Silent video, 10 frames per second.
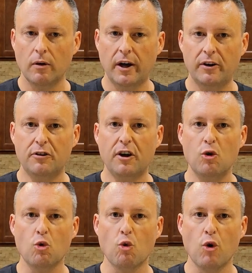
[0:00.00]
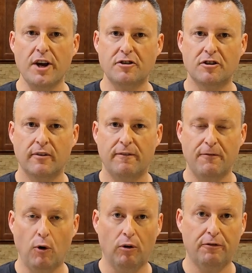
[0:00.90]
That is a rich,
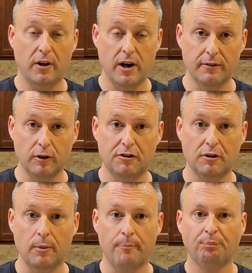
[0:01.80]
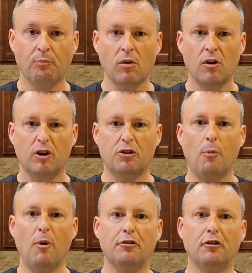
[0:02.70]
full flavor. It's a, it's
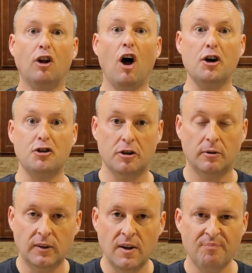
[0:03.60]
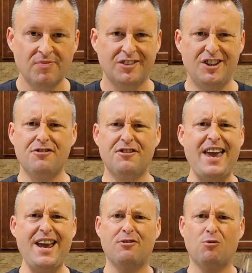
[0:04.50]
almost lush. This
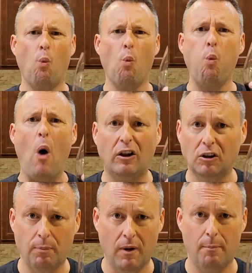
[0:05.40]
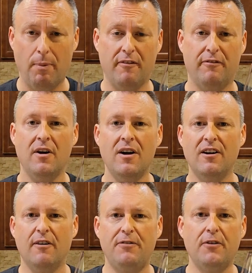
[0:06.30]
tastes well above
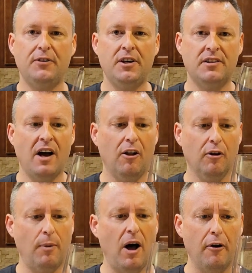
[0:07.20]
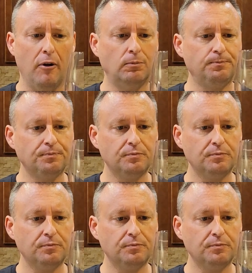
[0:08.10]
a fifteen dollar bottle.